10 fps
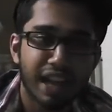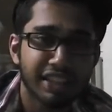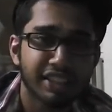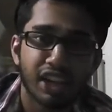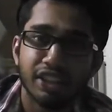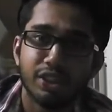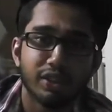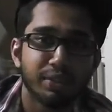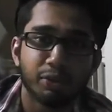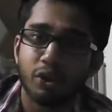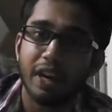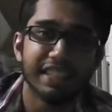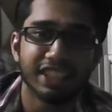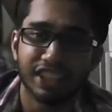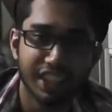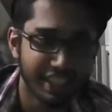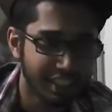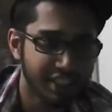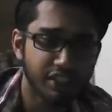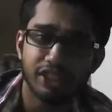I started doing some crazy
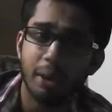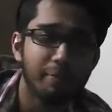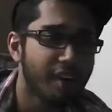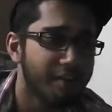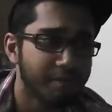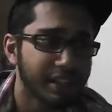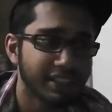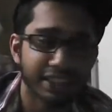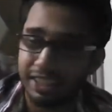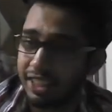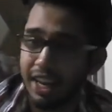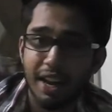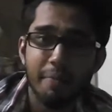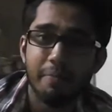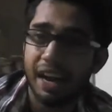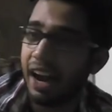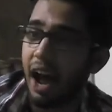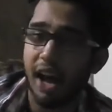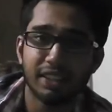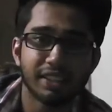jumping off buildings. Man,
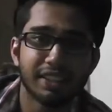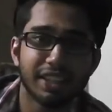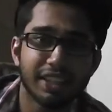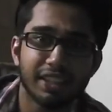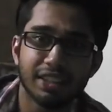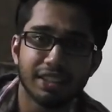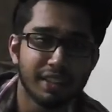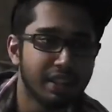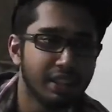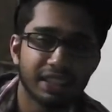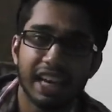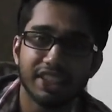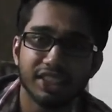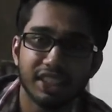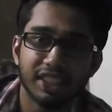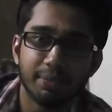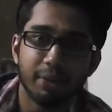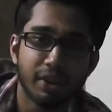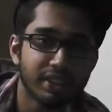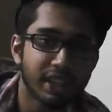I took a 1,000cc
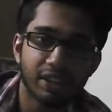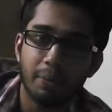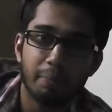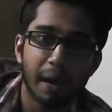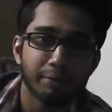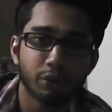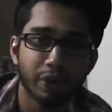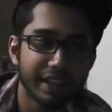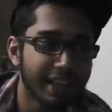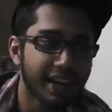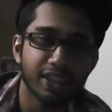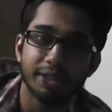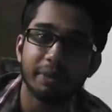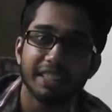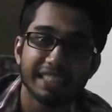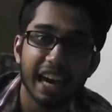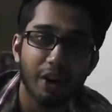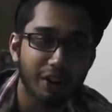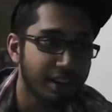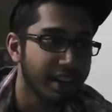motorcycle, popped a wheelie at 100 miles an
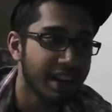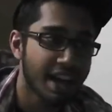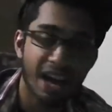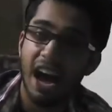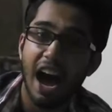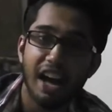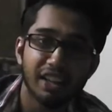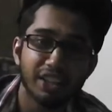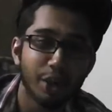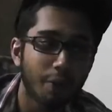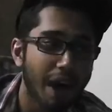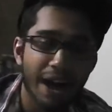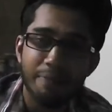hour. You know why?